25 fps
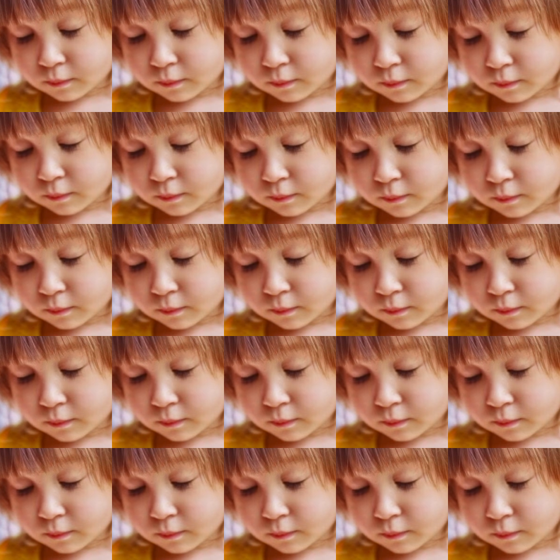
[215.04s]

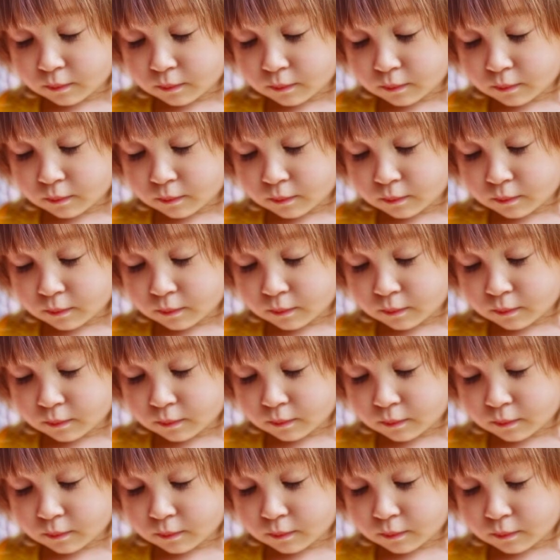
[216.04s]

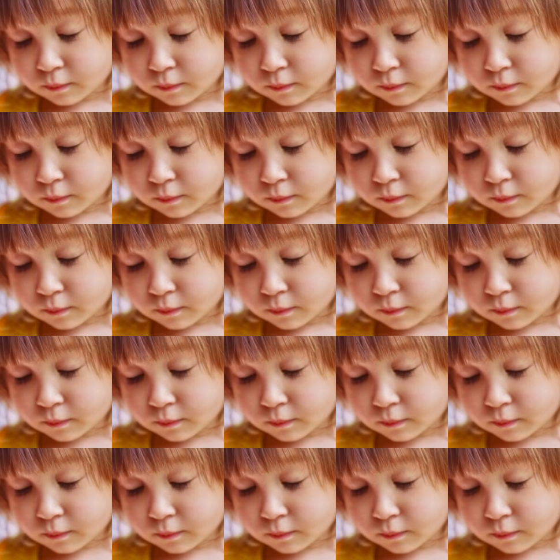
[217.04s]
(no one is talking)